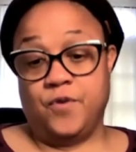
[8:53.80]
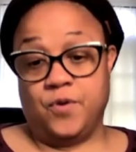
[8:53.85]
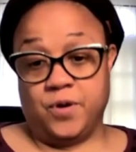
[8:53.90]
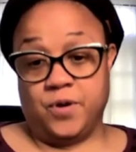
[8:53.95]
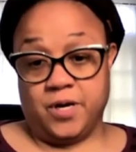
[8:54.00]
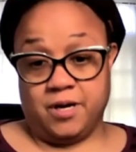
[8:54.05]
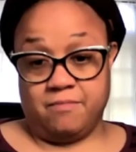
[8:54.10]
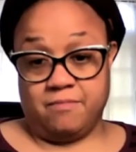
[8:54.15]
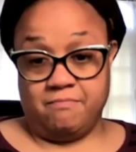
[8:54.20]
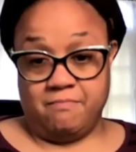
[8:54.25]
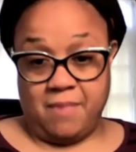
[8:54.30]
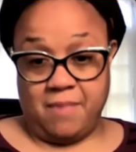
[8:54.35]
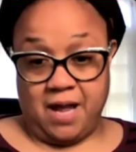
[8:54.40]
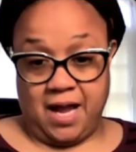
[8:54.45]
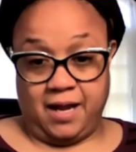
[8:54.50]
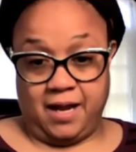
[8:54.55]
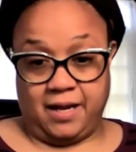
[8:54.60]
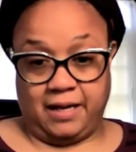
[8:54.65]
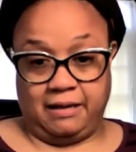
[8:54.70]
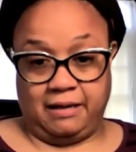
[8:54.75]
For
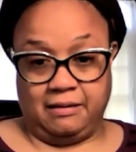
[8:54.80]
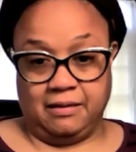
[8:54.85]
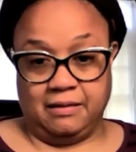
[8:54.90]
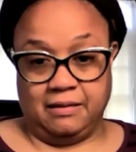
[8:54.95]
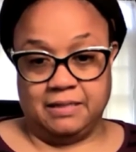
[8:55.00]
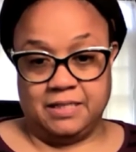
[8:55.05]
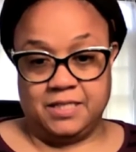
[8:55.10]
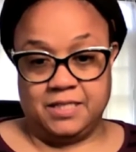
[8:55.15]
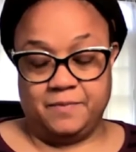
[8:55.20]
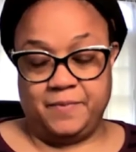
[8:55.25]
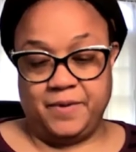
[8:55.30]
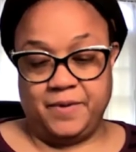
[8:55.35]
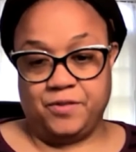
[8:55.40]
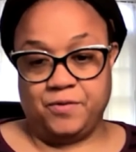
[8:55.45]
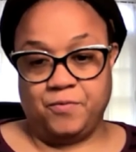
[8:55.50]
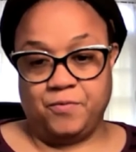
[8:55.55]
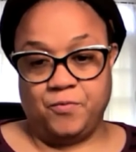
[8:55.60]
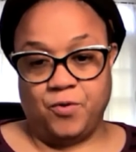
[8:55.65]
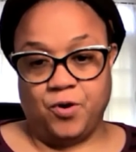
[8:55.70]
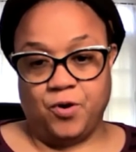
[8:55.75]
my
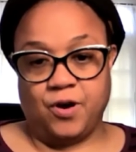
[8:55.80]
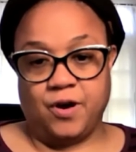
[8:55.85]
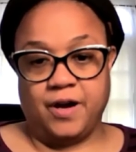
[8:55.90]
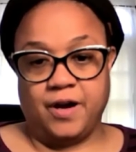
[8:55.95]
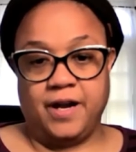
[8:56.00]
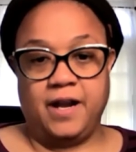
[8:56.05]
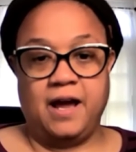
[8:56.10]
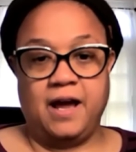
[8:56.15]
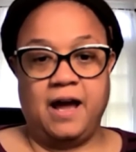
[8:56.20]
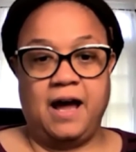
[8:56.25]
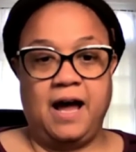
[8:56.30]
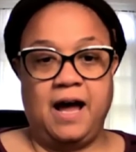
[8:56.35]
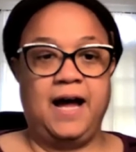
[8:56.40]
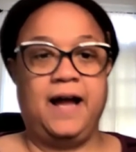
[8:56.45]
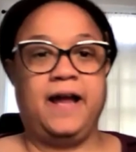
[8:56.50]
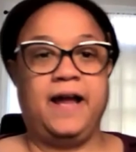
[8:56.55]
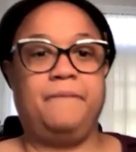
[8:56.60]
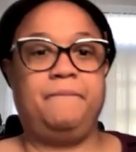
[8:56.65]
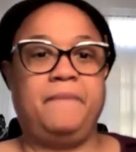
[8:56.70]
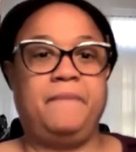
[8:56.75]
Elizabeth Warren,
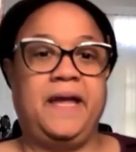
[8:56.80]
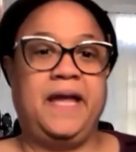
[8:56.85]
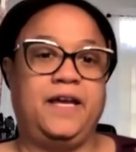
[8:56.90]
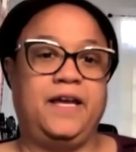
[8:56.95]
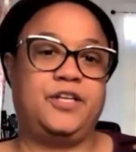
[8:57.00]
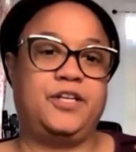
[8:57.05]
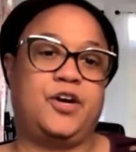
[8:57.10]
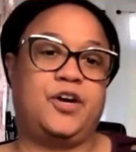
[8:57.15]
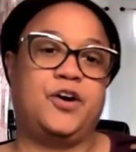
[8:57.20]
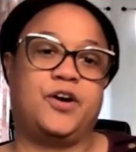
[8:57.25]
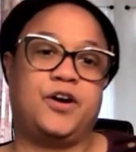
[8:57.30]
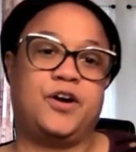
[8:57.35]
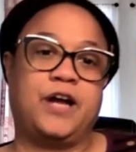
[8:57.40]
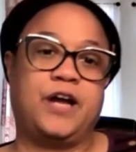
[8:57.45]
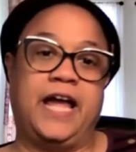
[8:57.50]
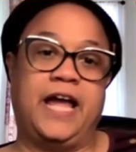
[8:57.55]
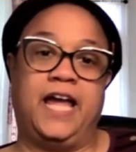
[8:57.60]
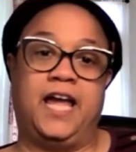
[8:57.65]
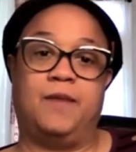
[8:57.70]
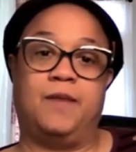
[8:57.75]
I made
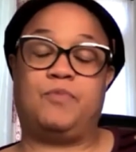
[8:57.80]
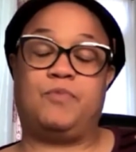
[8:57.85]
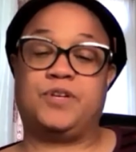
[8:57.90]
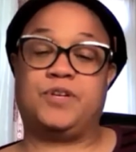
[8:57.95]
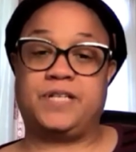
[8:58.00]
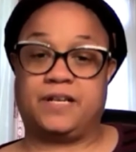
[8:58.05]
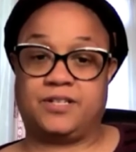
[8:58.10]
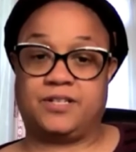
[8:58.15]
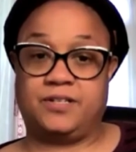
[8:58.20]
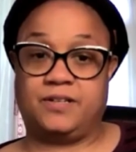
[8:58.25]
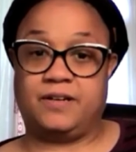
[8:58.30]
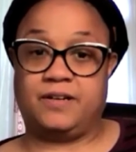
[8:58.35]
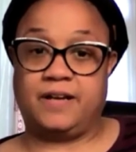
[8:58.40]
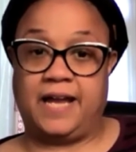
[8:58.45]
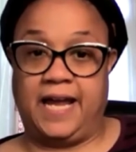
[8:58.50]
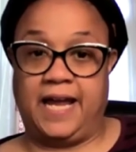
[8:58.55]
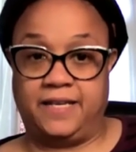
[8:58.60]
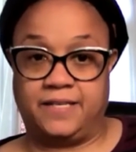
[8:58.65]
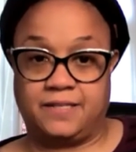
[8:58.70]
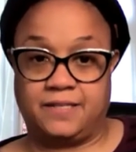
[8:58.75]
her a
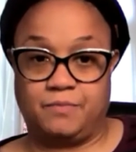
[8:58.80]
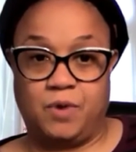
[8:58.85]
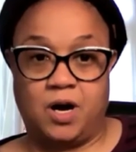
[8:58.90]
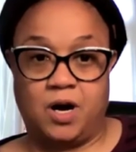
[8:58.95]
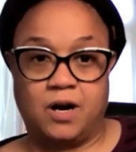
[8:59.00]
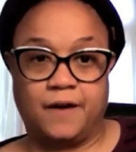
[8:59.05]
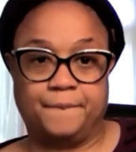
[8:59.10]
protector, Ace